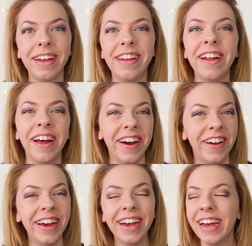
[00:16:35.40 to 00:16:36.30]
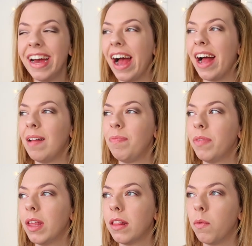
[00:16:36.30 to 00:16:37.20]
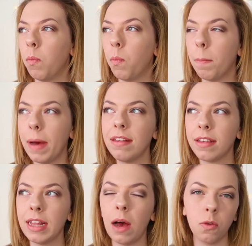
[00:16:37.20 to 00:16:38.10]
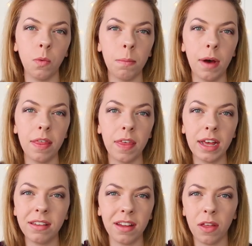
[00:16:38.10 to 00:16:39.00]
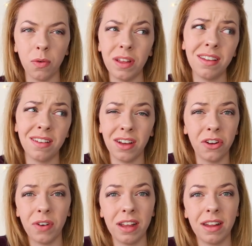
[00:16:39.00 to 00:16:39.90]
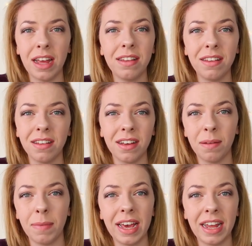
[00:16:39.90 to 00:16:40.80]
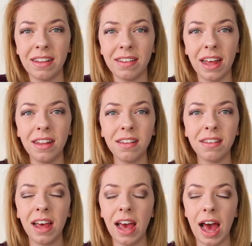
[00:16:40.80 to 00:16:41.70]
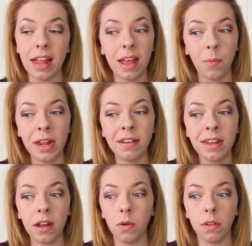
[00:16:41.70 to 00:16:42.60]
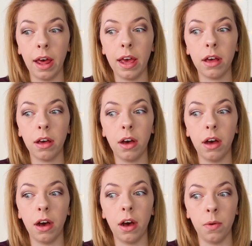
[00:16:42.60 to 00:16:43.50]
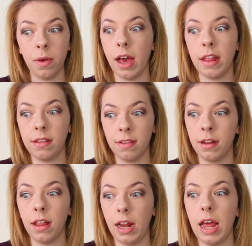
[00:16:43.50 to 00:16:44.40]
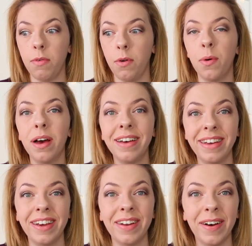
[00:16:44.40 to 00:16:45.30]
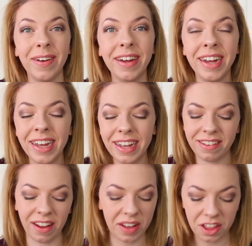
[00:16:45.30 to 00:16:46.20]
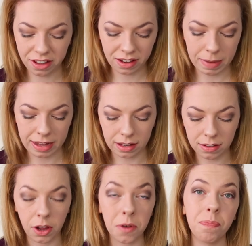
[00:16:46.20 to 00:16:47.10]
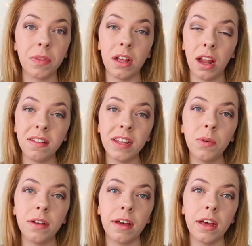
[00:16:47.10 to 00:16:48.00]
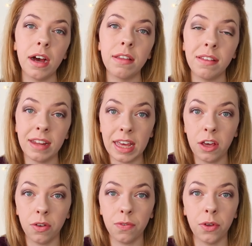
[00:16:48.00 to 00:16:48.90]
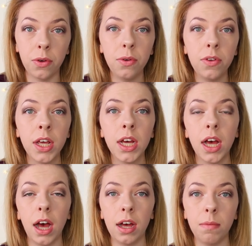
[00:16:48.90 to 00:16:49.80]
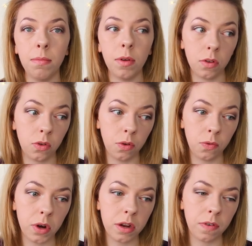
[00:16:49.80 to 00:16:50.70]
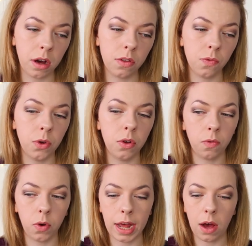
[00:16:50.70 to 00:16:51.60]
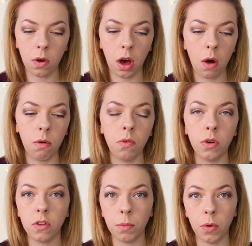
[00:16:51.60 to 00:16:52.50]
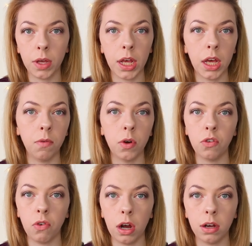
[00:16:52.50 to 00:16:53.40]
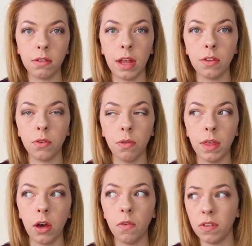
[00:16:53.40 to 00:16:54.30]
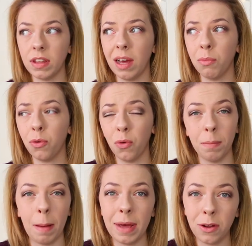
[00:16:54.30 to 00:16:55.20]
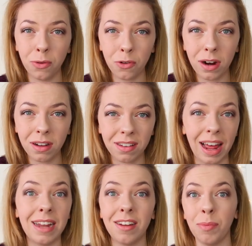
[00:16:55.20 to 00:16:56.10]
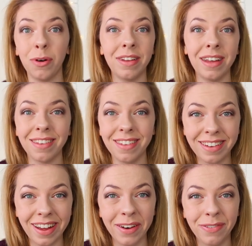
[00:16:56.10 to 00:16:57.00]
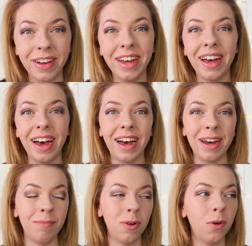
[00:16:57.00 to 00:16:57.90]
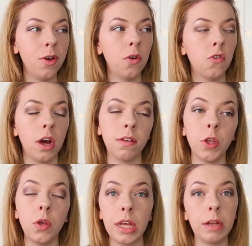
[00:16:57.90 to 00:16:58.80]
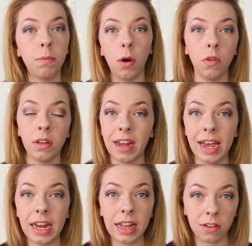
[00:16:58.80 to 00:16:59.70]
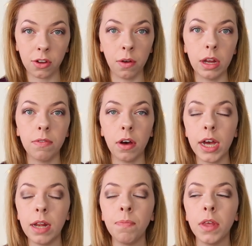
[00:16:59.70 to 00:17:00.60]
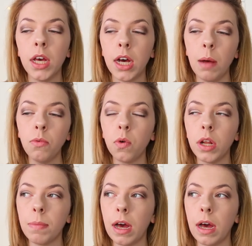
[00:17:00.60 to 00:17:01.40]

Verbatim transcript: I don't know. Um, basically that was one of my things is I thought this isn't going to resonate, this isn't going to make any sense. And then when it did, I was like, okay this is another level you know so it's just amazing so the last thing I want to tell you guys is to eat good food um, to avoid fast food avoid alcohol avoid smoking avoid drugs that sort of thing obviously I'm not talking about medical drugs like antibiotics and stuff um, or your drugs that you need on the daily that's totally fine I'm talking